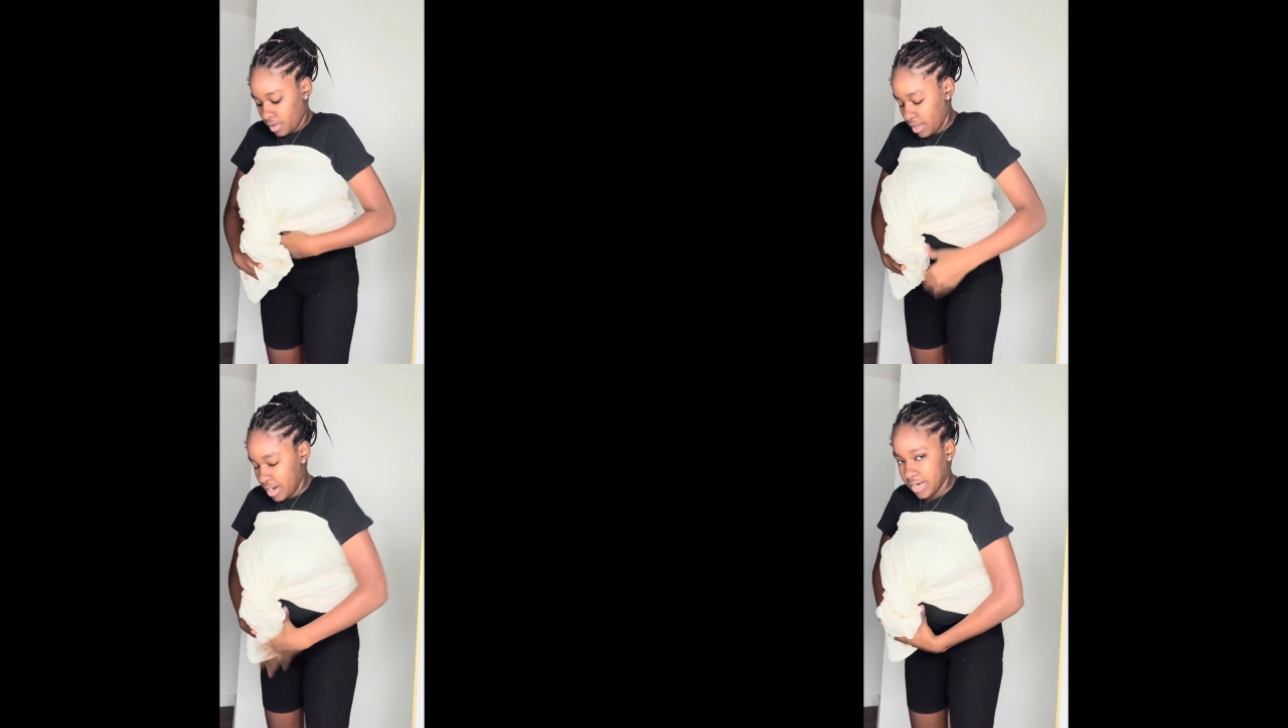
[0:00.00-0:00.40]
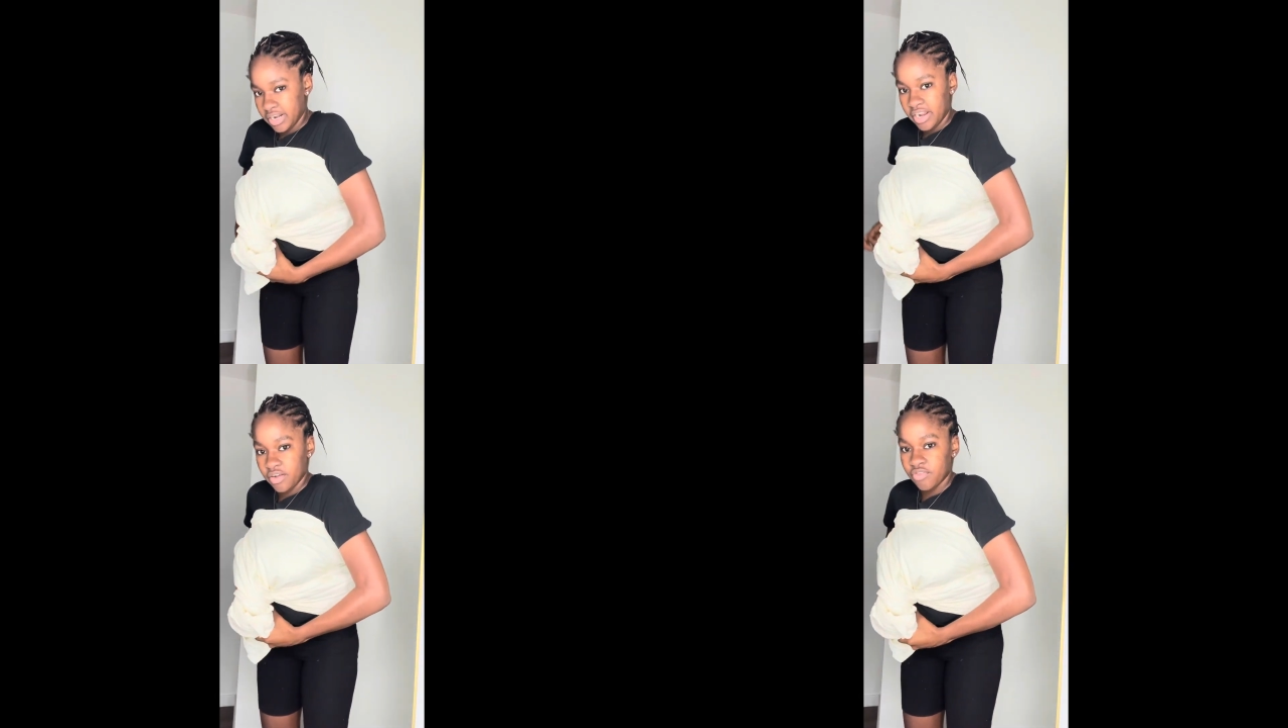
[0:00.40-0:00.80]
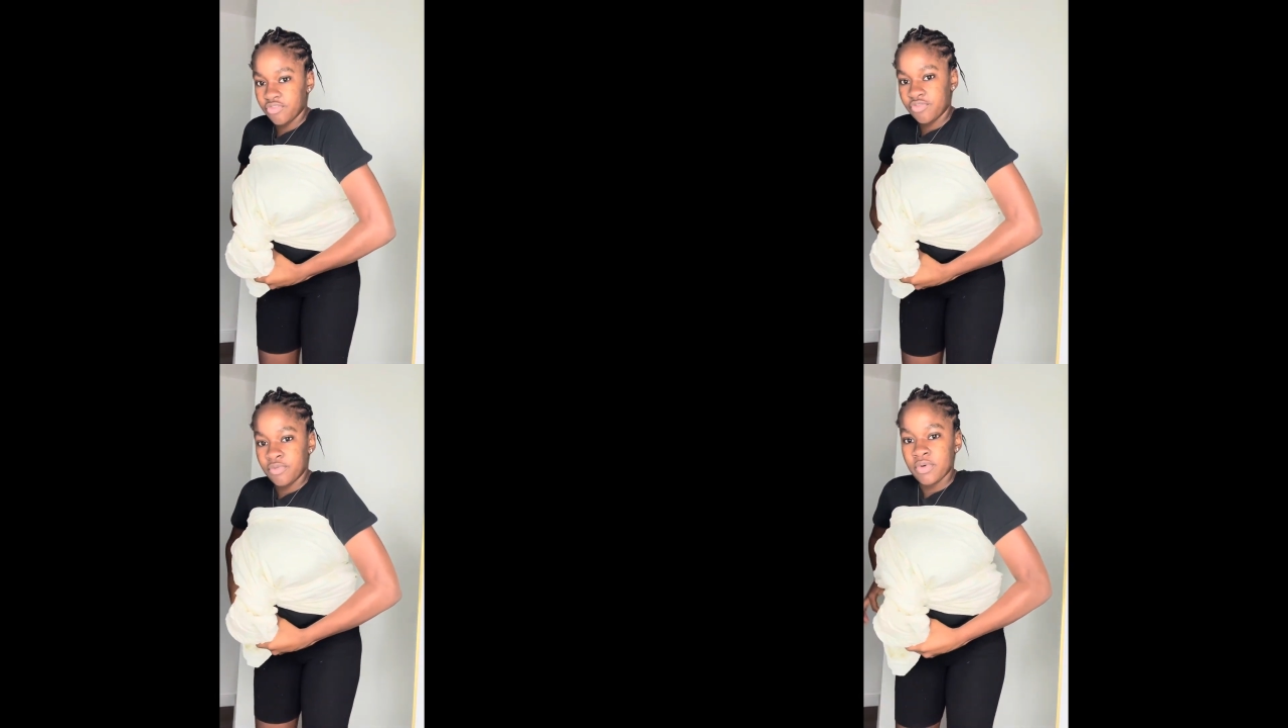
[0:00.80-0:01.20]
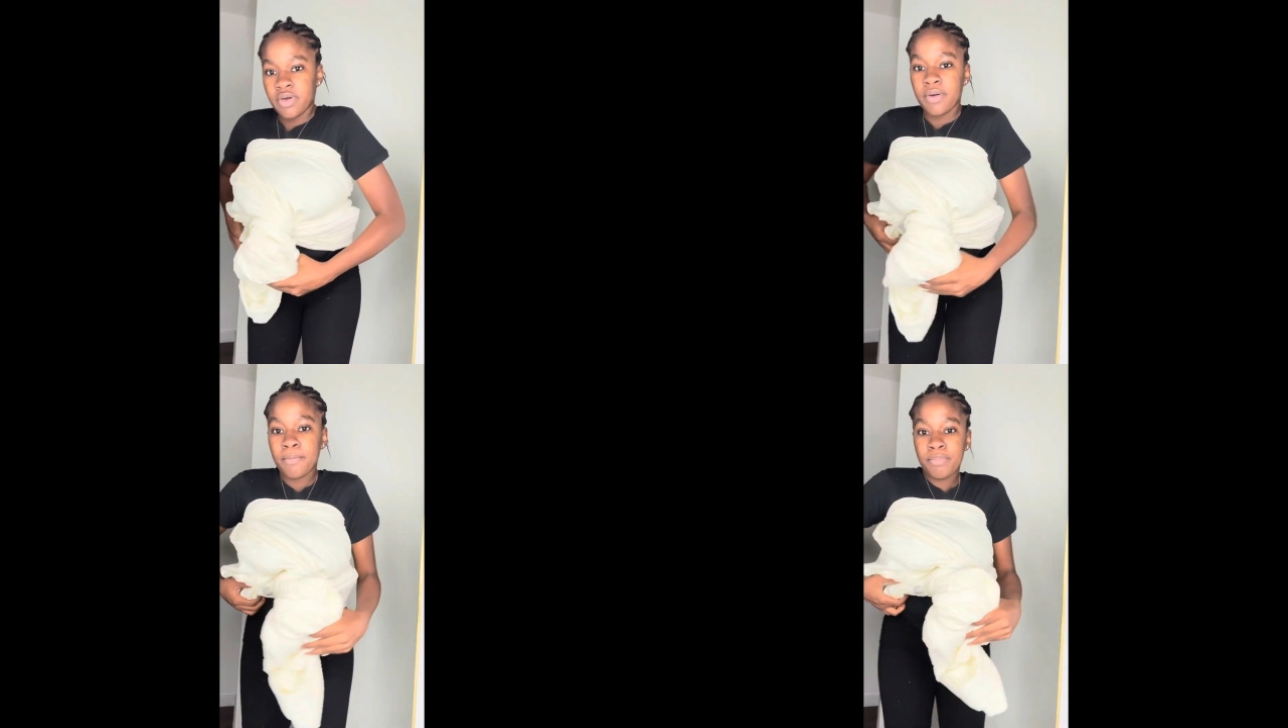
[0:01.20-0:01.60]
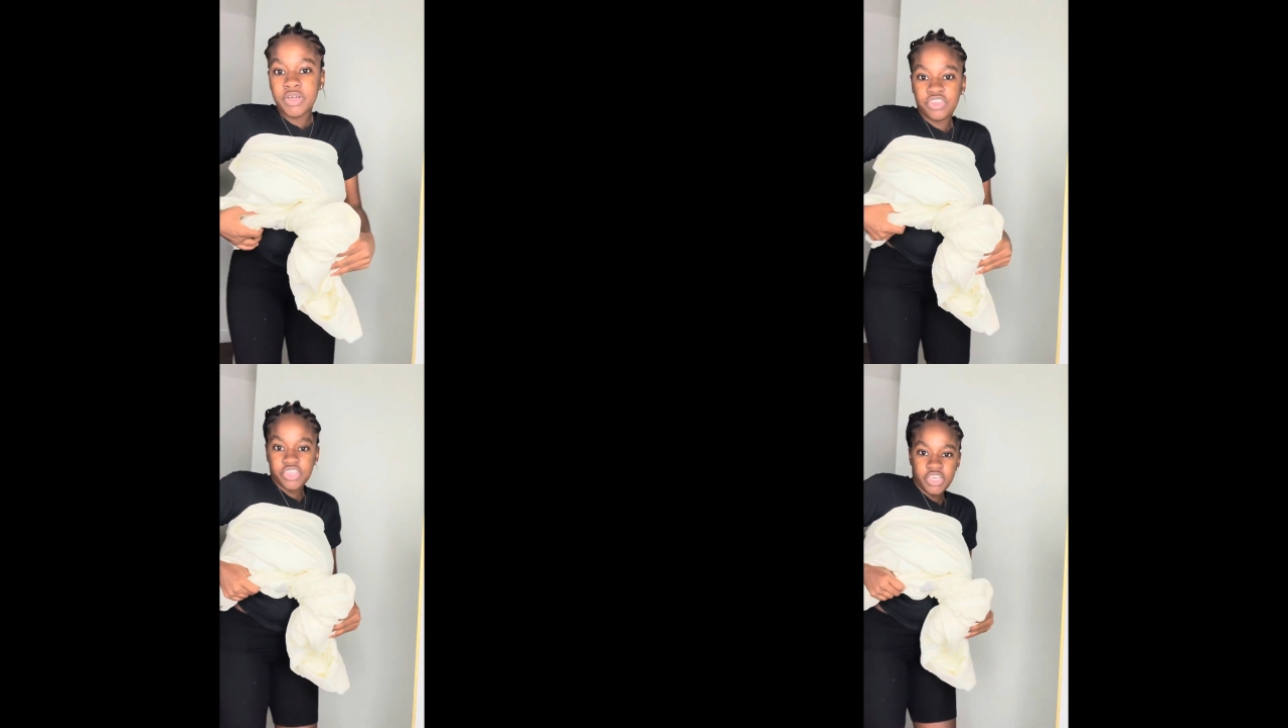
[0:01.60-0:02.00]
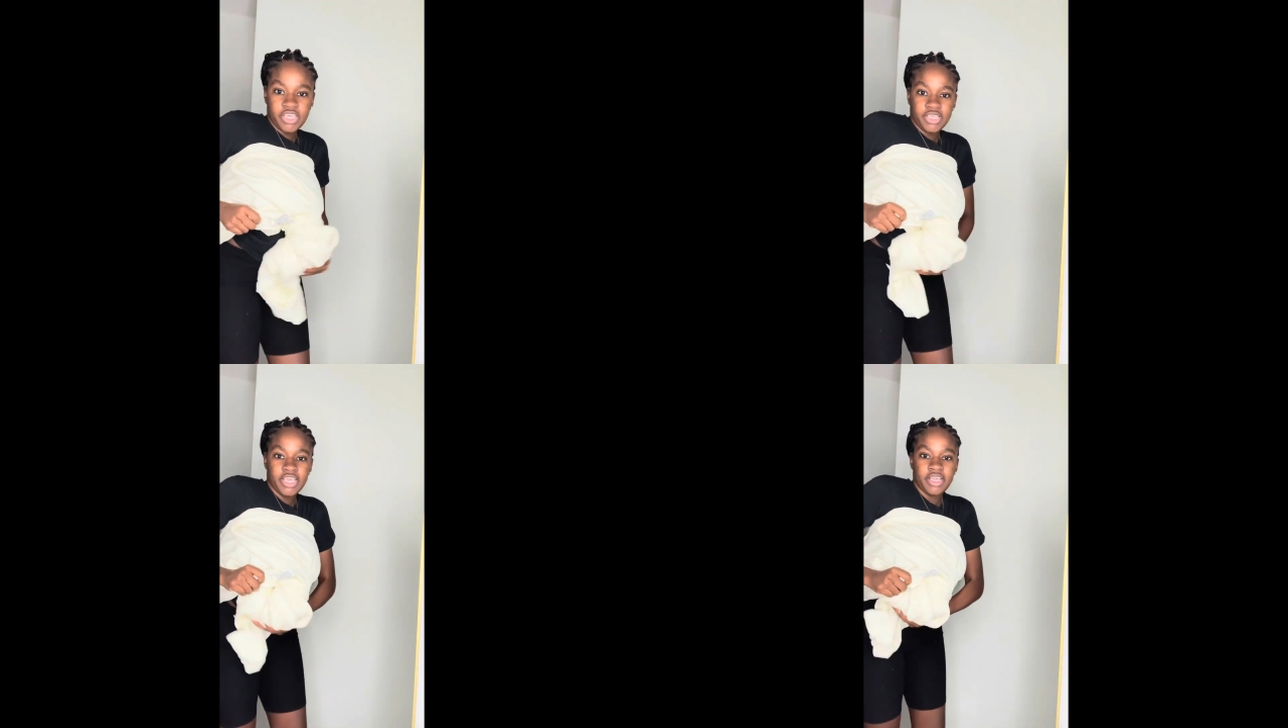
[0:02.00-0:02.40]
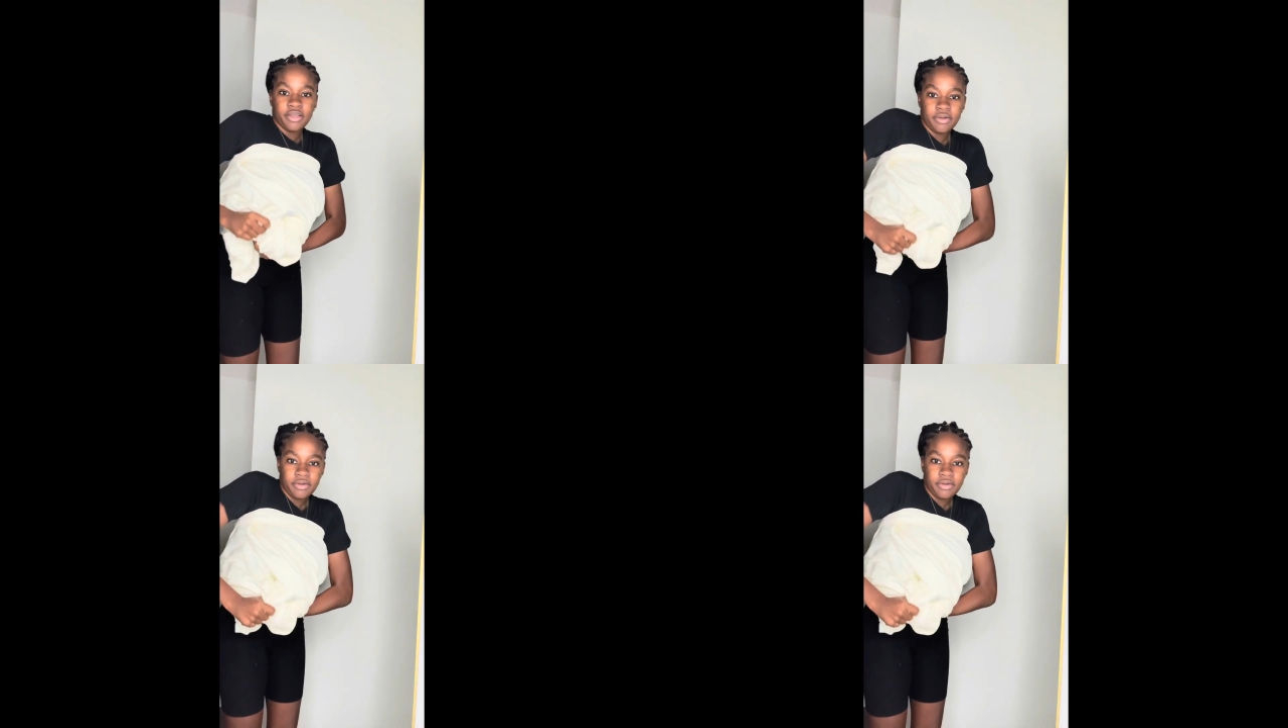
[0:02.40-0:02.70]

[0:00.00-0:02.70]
and then push it in here.